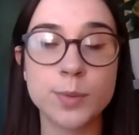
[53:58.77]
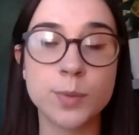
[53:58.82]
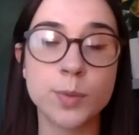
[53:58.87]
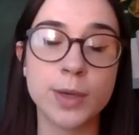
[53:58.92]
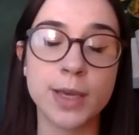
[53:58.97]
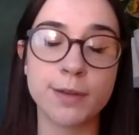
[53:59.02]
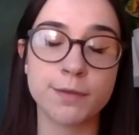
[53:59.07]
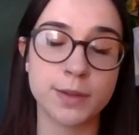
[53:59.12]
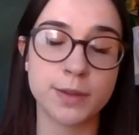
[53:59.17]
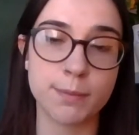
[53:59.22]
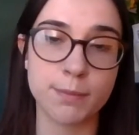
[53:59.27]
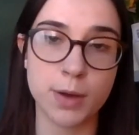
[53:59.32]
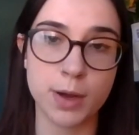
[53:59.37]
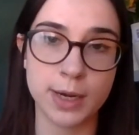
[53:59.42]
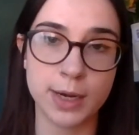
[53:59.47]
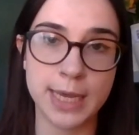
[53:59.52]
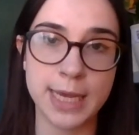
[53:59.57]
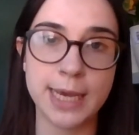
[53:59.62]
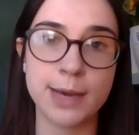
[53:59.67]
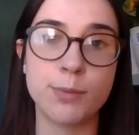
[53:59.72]
will give them
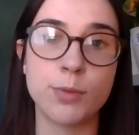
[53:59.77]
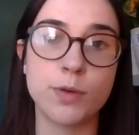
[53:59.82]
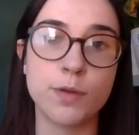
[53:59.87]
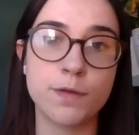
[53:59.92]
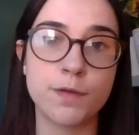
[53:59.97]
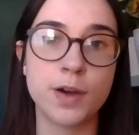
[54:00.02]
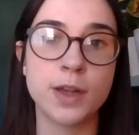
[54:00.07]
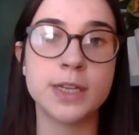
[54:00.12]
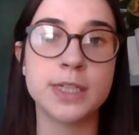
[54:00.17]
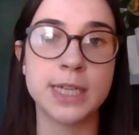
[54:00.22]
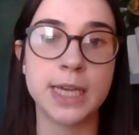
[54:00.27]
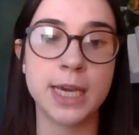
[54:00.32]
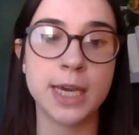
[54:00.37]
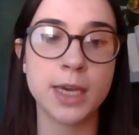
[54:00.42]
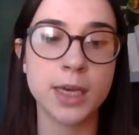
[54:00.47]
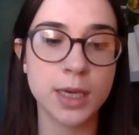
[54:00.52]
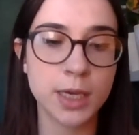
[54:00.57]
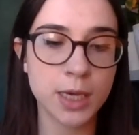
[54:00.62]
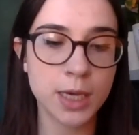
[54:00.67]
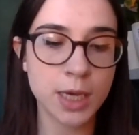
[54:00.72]
money and will fund
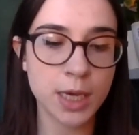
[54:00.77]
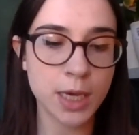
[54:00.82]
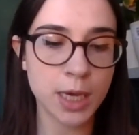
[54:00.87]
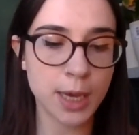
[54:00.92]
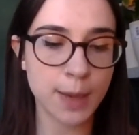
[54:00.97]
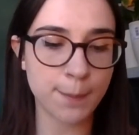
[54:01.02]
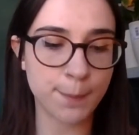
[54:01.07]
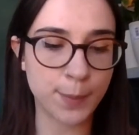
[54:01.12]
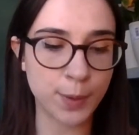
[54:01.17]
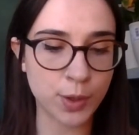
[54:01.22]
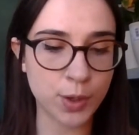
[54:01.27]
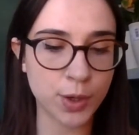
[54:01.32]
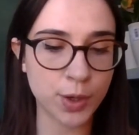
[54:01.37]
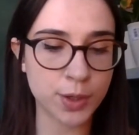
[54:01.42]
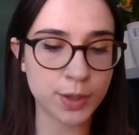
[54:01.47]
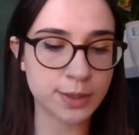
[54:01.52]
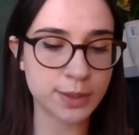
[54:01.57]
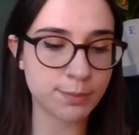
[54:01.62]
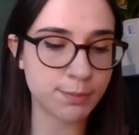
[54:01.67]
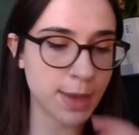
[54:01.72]
it,
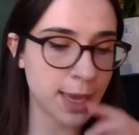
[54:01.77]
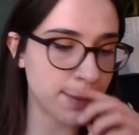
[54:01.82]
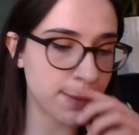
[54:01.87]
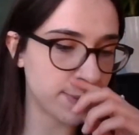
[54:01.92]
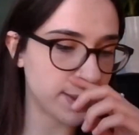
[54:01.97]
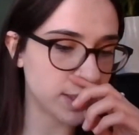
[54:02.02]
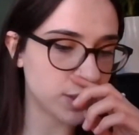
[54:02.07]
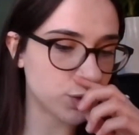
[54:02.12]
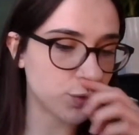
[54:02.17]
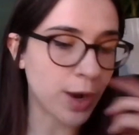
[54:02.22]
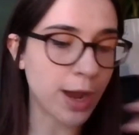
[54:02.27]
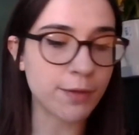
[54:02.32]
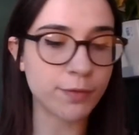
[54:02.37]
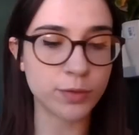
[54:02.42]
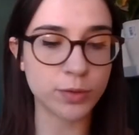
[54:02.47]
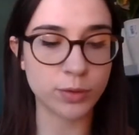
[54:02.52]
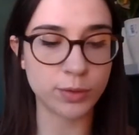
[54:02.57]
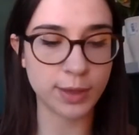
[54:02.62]
because maybe travel